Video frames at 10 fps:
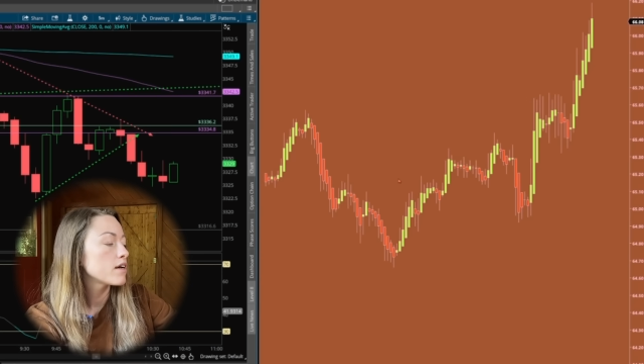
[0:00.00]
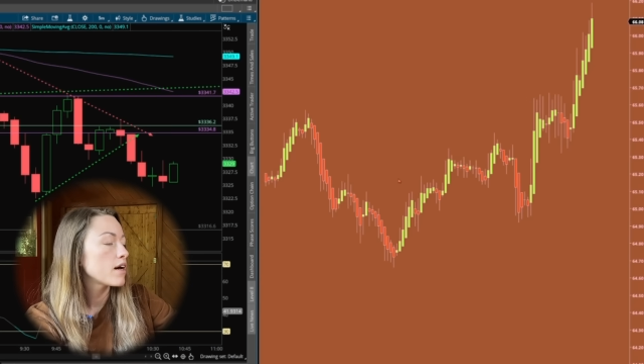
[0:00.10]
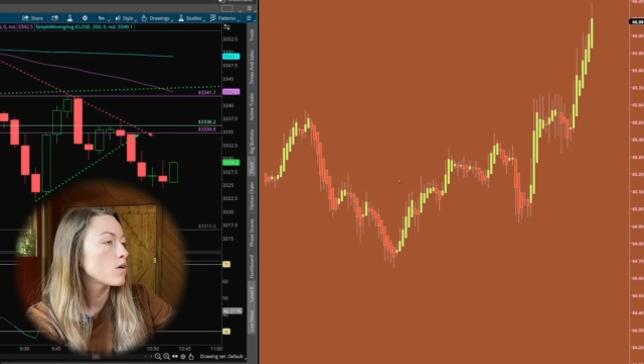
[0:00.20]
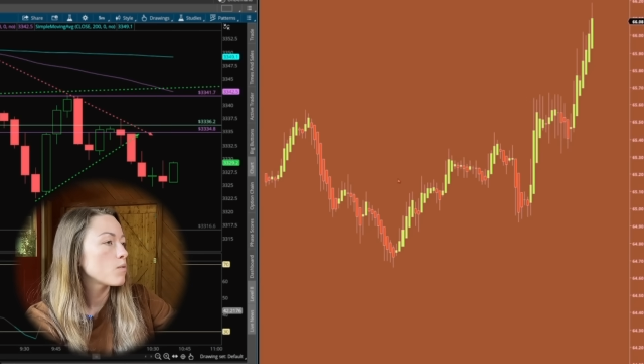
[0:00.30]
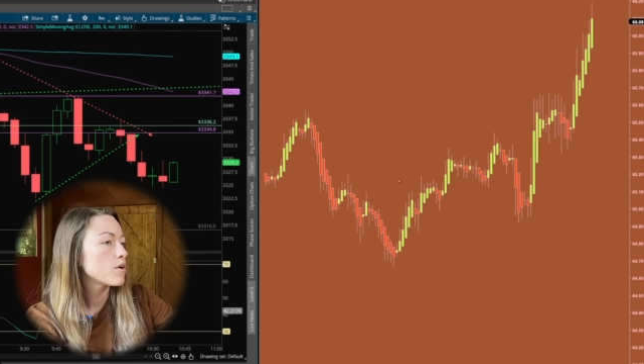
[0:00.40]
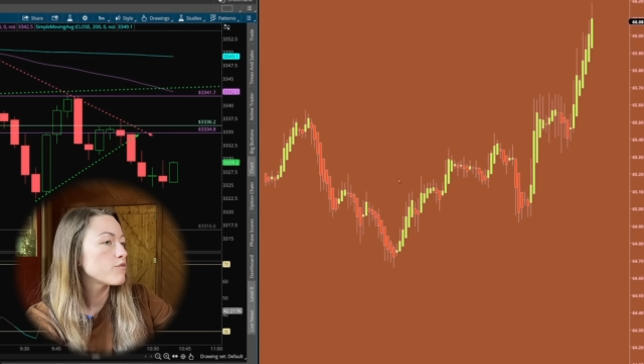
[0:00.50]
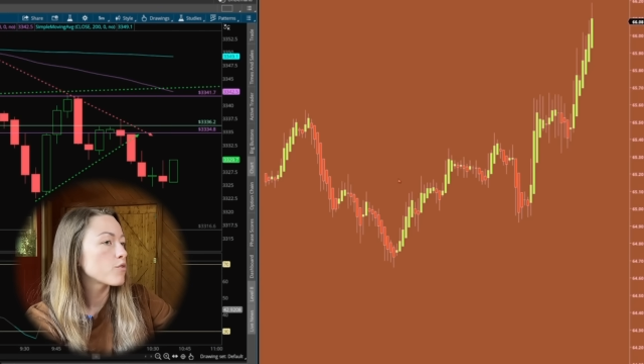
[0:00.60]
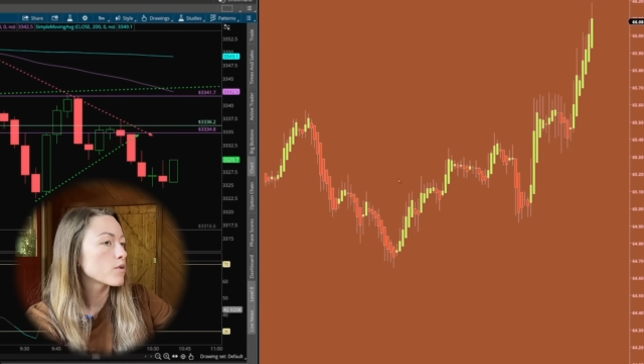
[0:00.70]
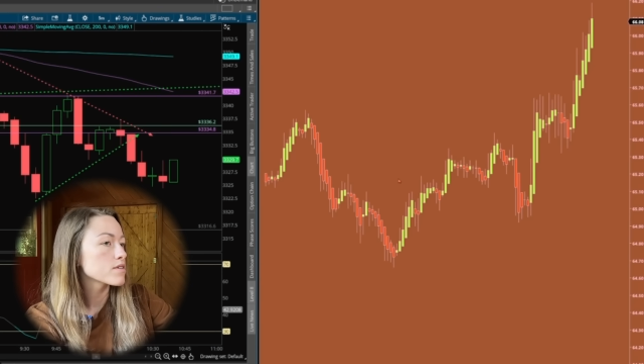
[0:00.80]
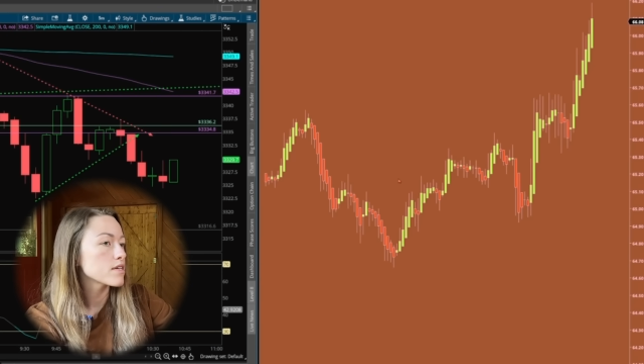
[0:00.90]
I don't want to
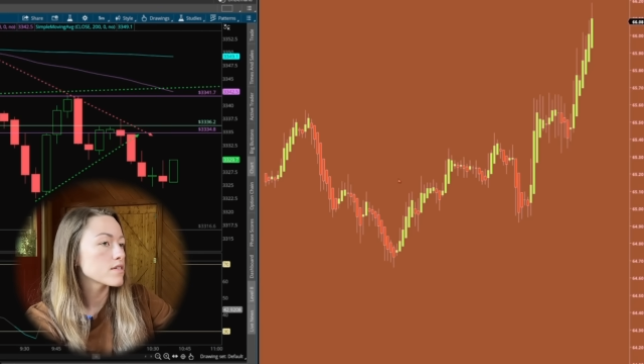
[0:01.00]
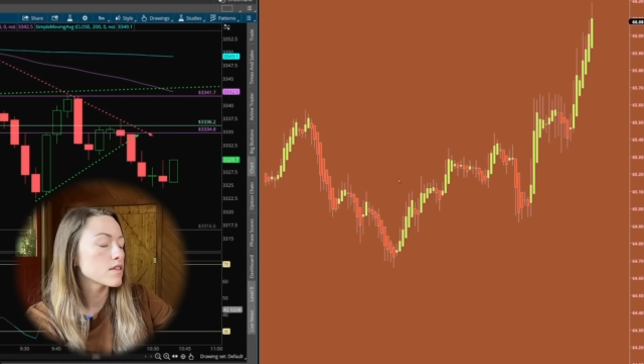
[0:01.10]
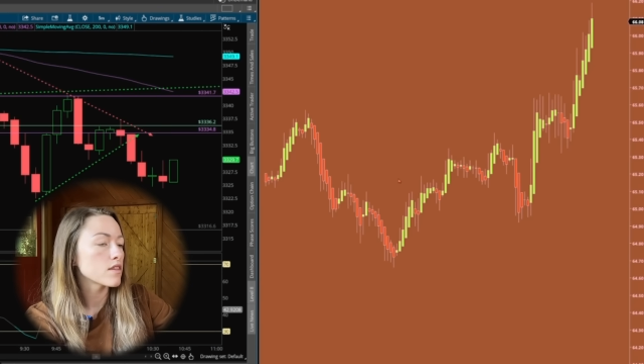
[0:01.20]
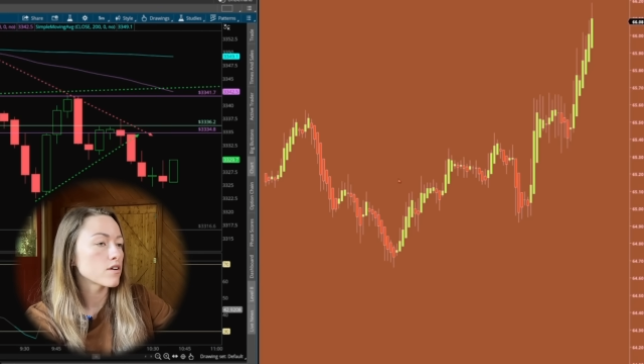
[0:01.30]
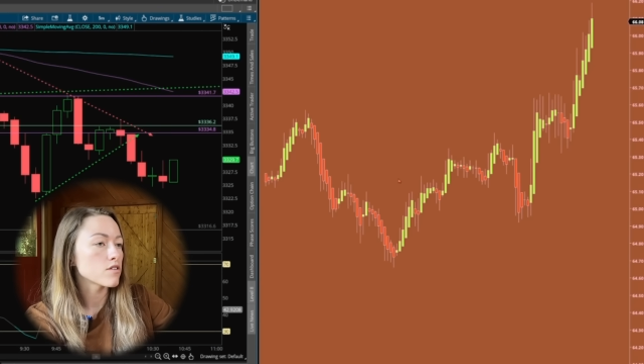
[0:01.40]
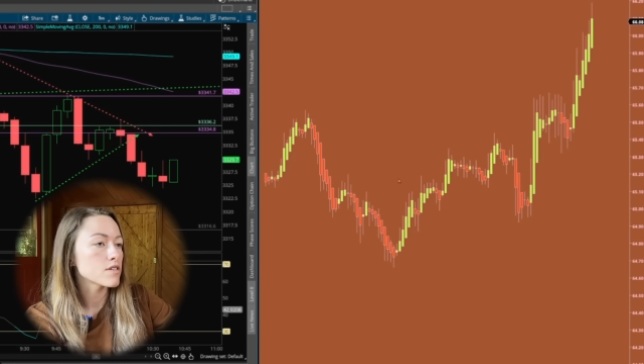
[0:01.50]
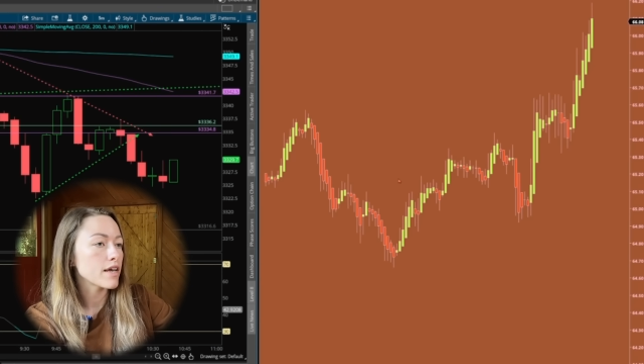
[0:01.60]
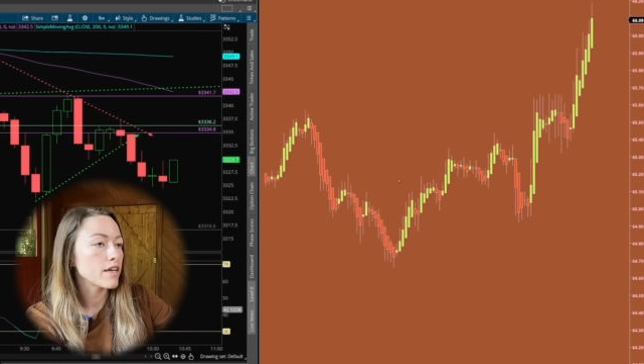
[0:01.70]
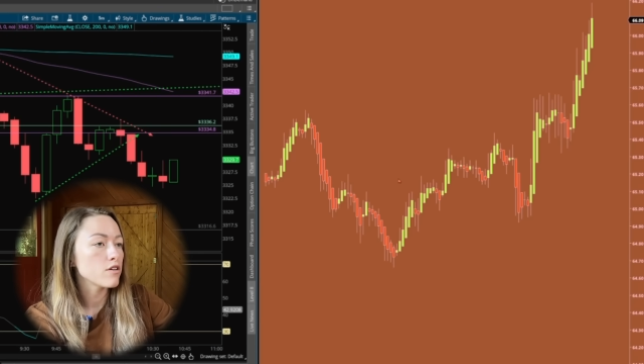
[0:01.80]
force it. It's a Thursday.